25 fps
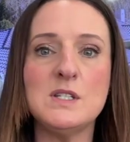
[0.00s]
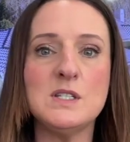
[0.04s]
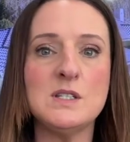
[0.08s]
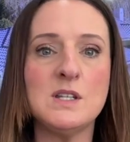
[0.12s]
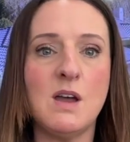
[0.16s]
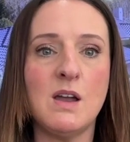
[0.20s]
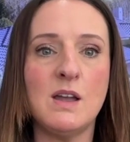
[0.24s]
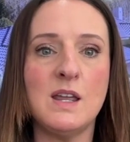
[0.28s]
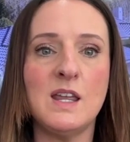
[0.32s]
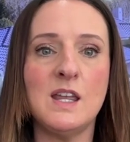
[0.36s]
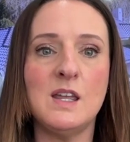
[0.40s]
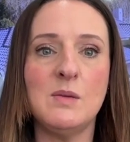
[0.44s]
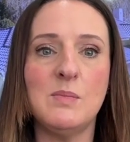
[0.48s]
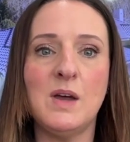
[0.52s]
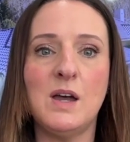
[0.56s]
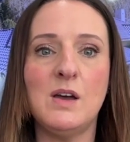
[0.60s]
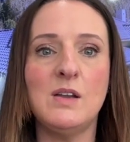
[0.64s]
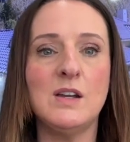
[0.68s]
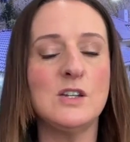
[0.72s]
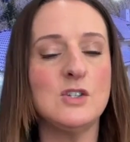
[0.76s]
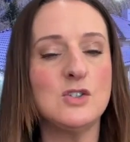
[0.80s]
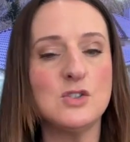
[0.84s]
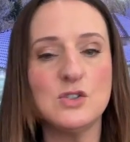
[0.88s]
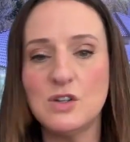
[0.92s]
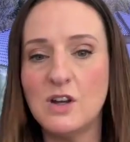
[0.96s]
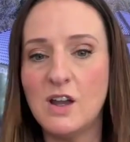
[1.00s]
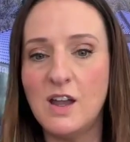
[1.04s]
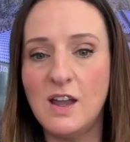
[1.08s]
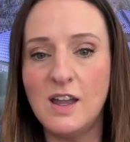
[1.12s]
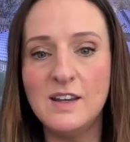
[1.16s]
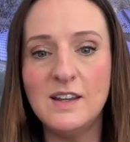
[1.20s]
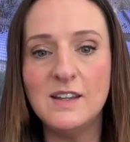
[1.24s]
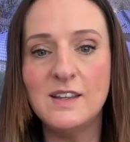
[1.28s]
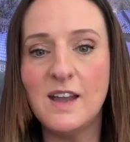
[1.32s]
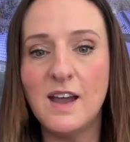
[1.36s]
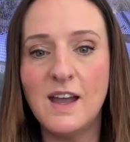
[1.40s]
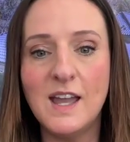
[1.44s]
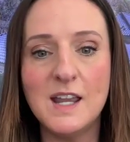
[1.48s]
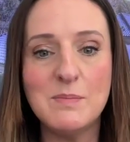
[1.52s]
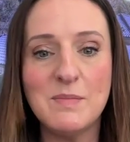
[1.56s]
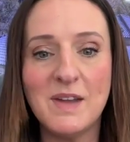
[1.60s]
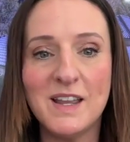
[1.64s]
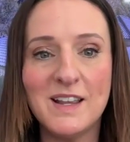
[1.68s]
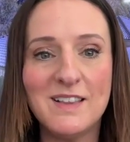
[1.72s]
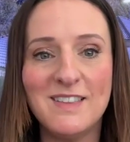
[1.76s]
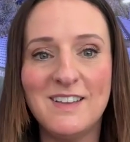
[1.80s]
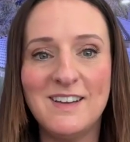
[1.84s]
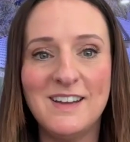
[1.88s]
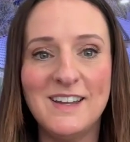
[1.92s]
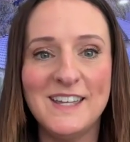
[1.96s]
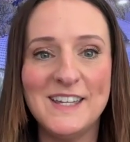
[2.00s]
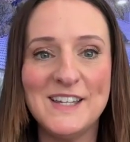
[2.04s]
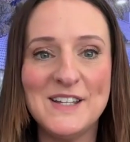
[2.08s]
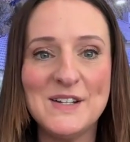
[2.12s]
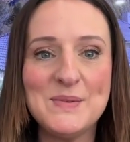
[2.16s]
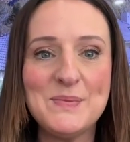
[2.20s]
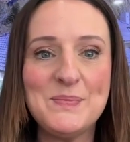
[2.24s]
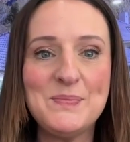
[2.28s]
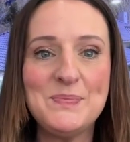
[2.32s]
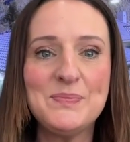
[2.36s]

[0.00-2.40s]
talking about, and try to guide my client.